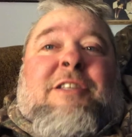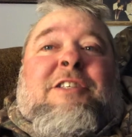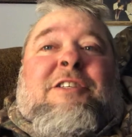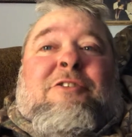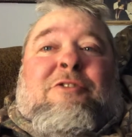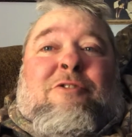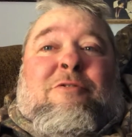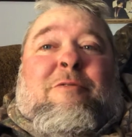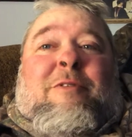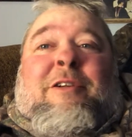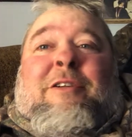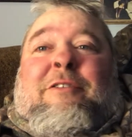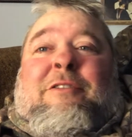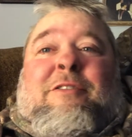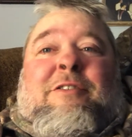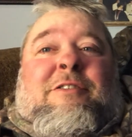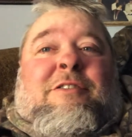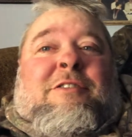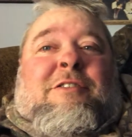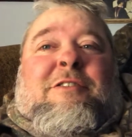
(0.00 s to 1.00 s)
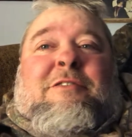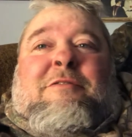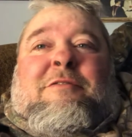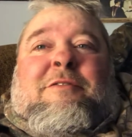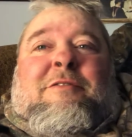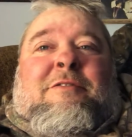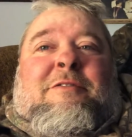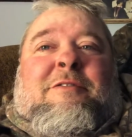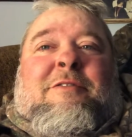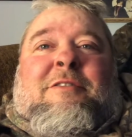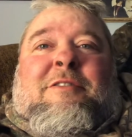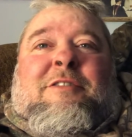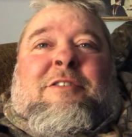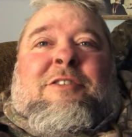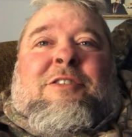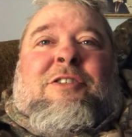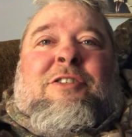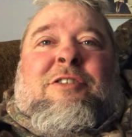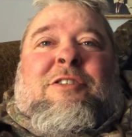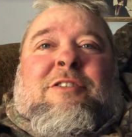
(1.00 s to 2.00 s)
steering wheel is
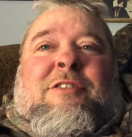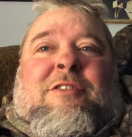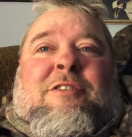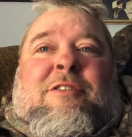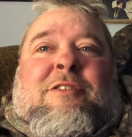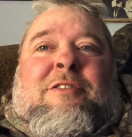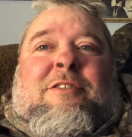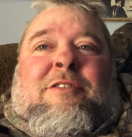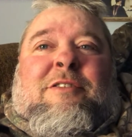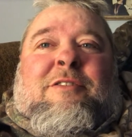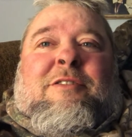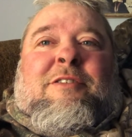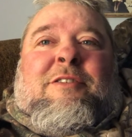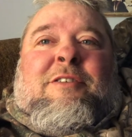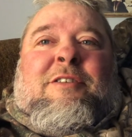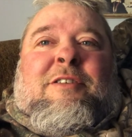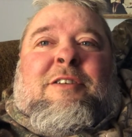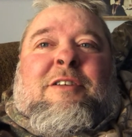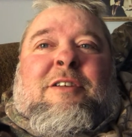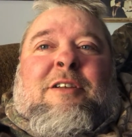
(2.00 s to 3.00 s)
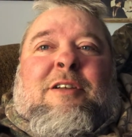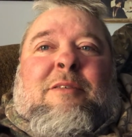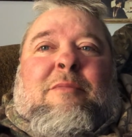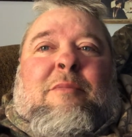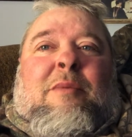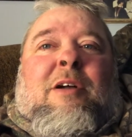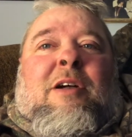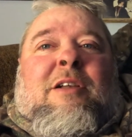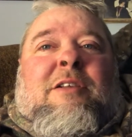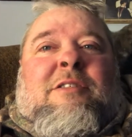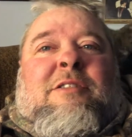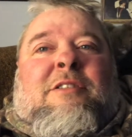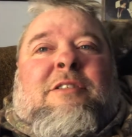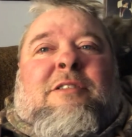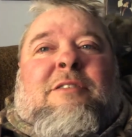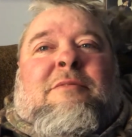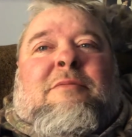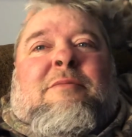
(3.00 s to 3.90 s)
just a, a must.